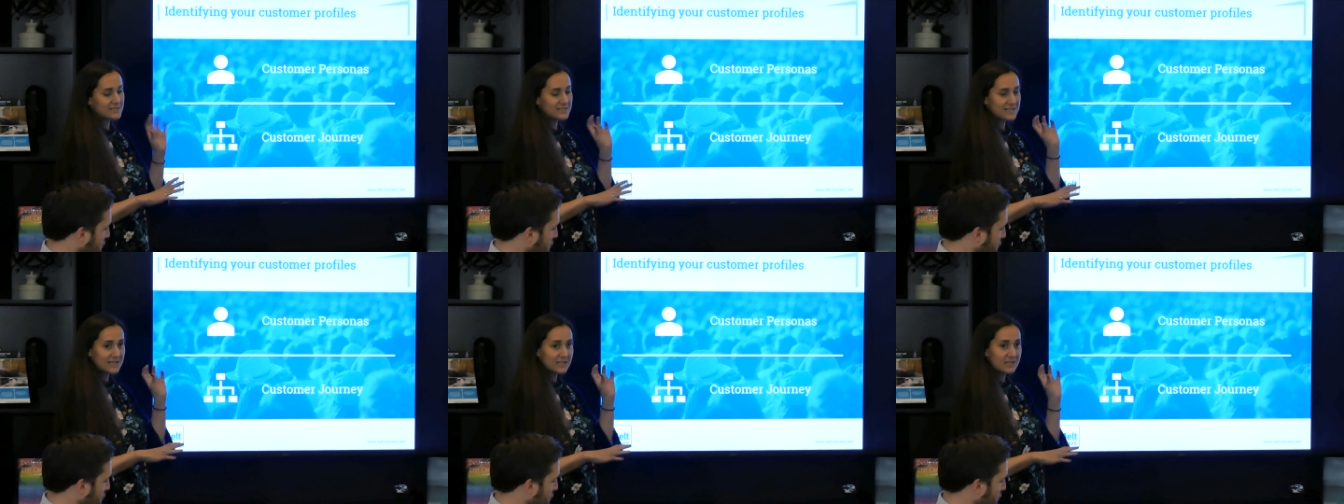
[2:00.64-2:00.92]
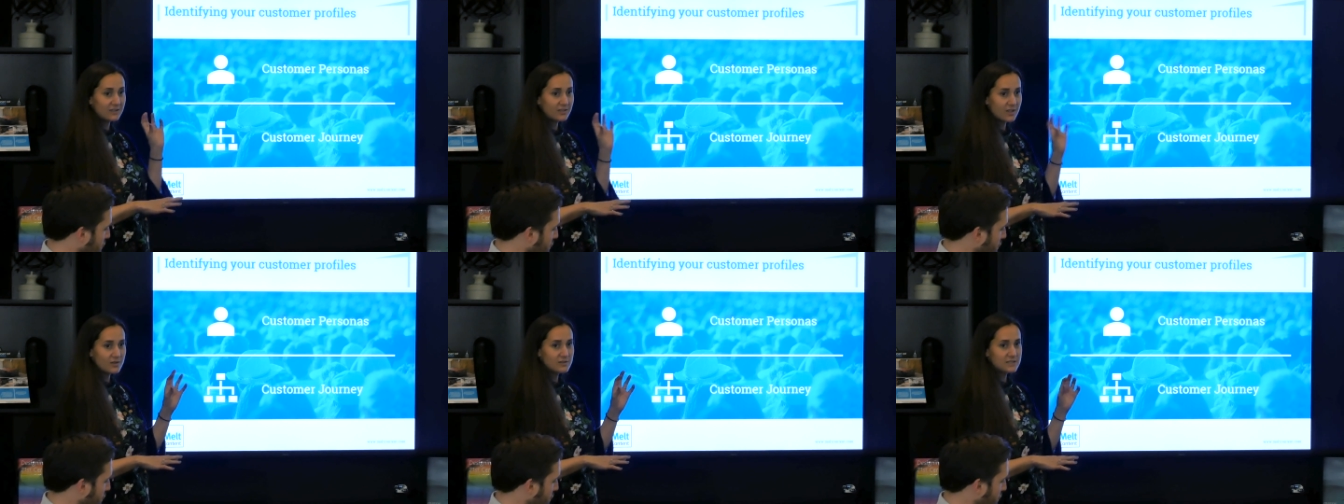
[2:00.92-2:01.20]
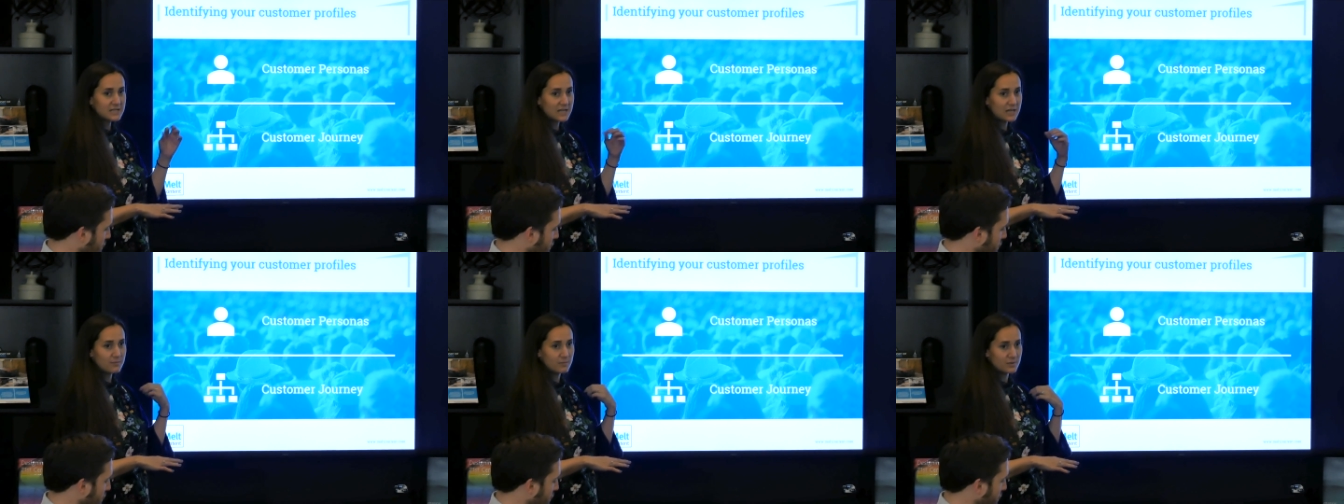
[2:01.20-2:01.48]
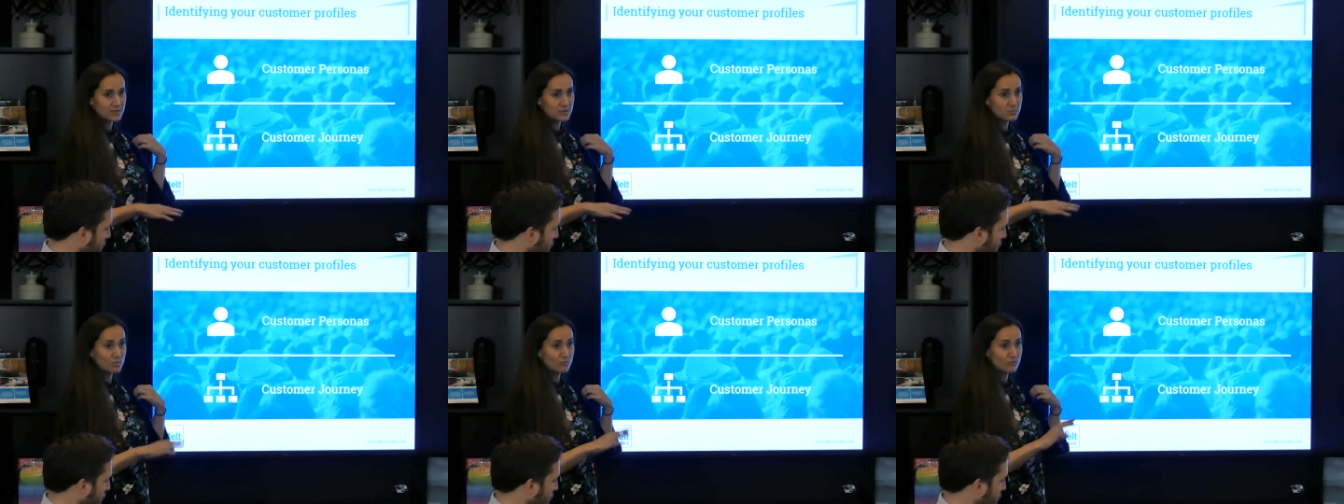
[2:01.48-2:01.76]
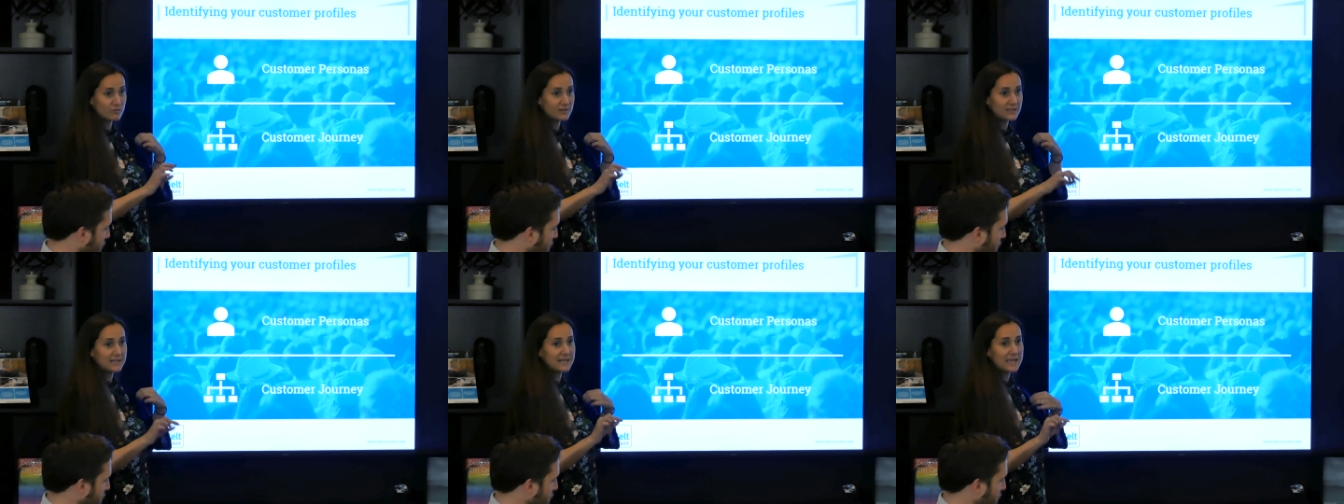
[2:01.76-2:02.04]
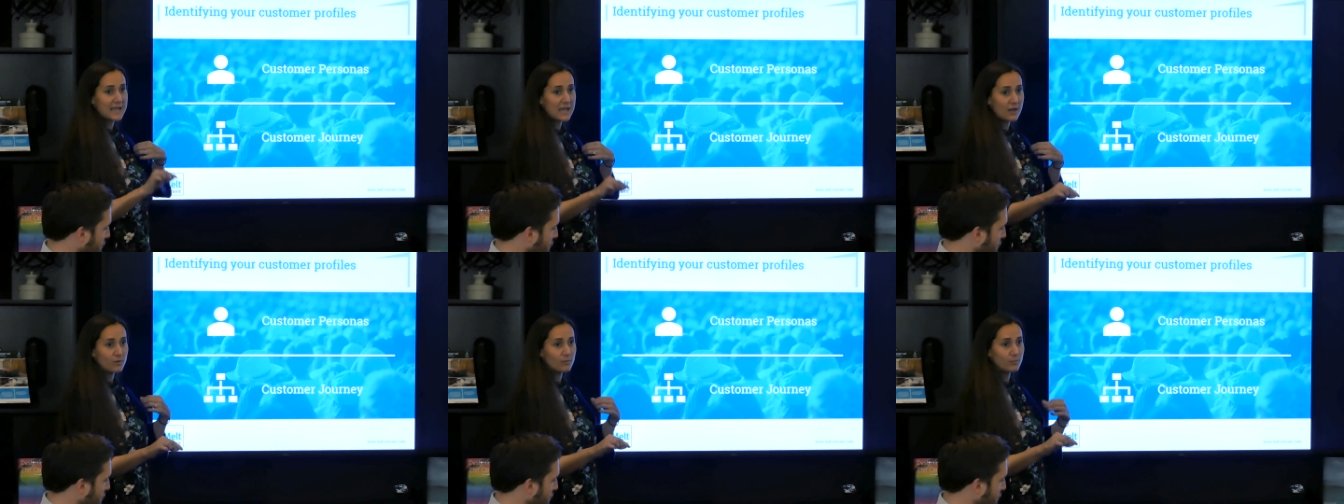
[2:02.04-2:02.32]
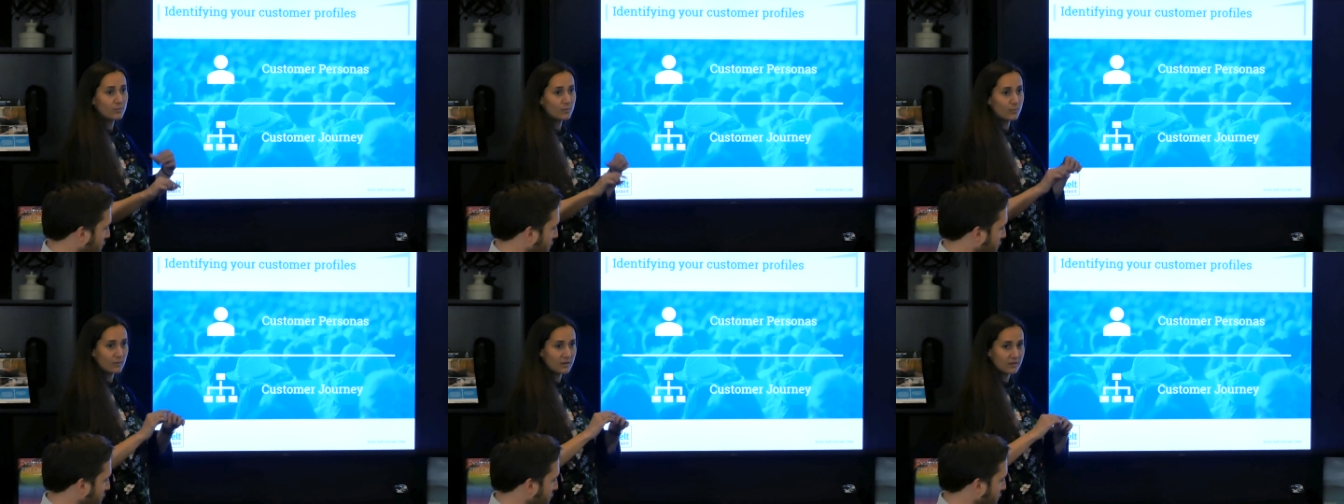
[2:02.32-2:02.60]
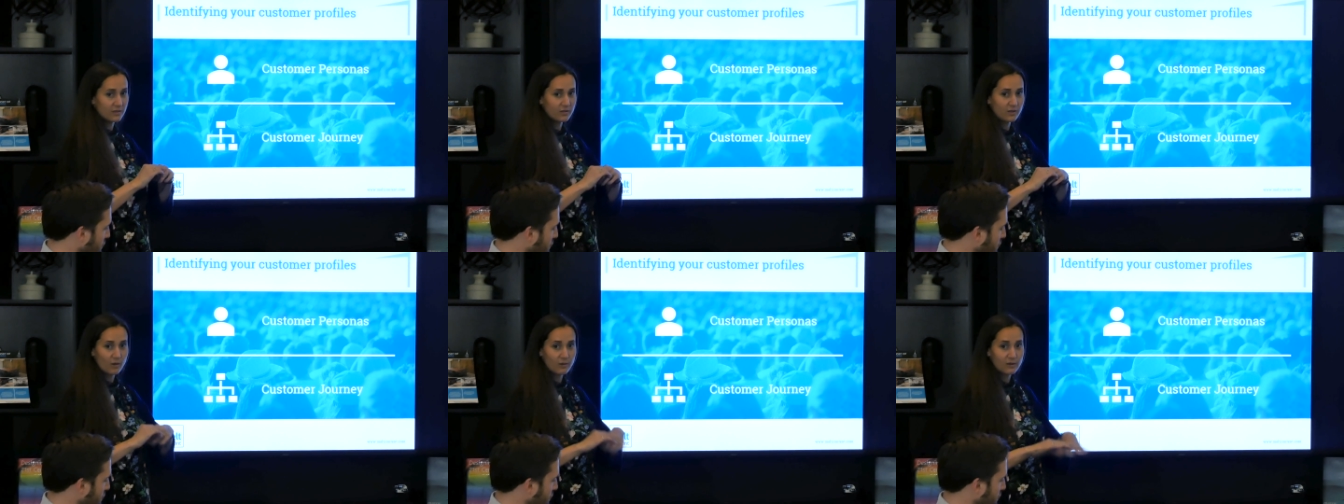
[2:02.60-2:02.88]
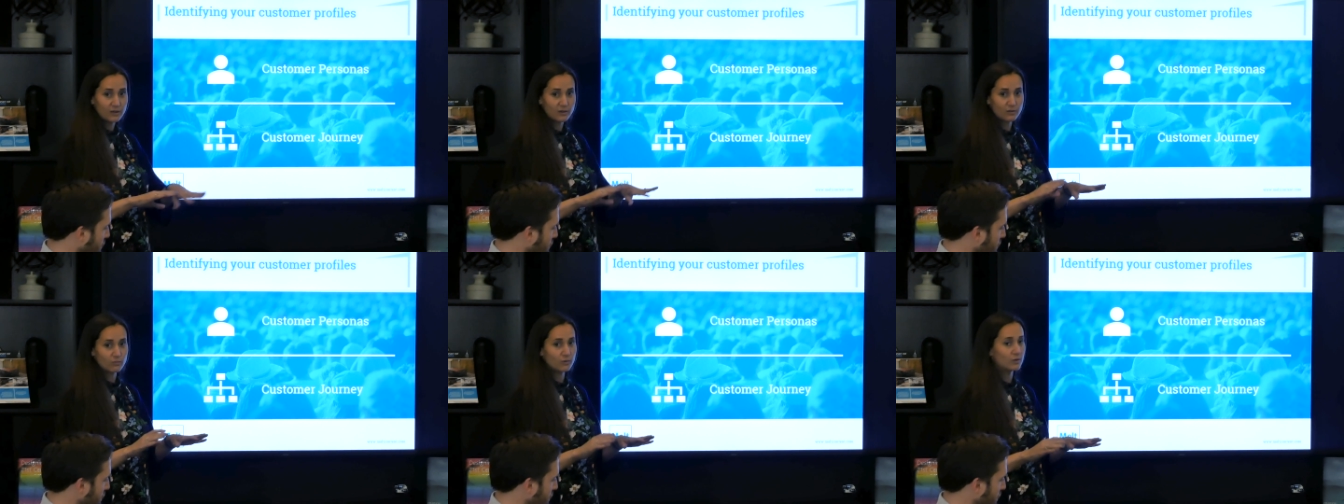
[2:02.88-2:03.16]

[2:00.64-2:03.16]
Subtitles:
Understanding those elements will really help with going